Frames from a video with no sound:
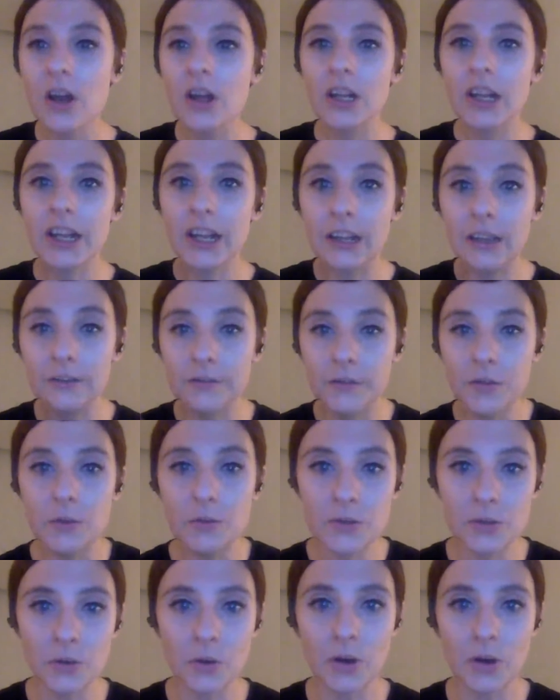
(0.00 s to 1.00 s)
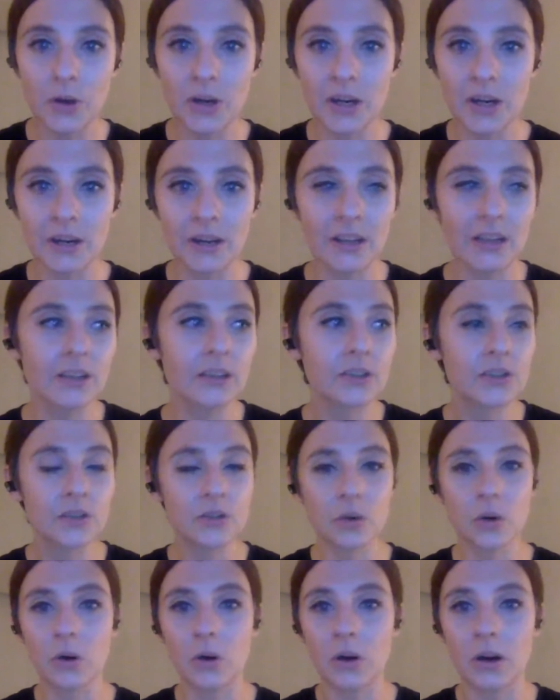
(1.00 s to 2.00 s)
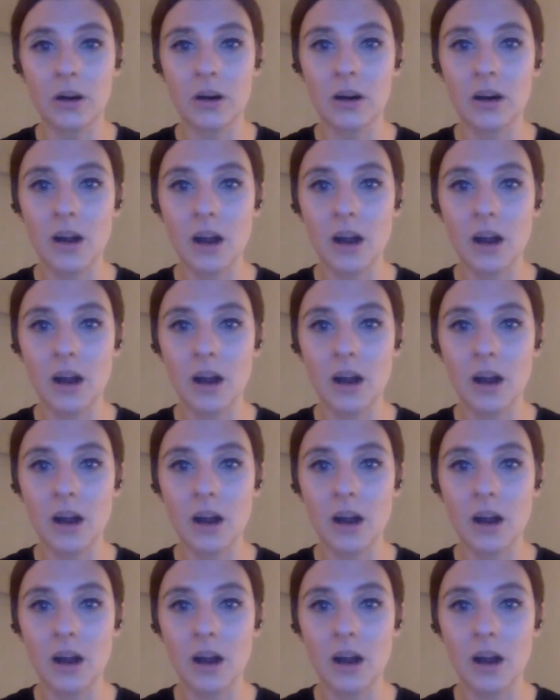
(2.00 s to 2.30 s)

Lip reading: If you saw it in a store,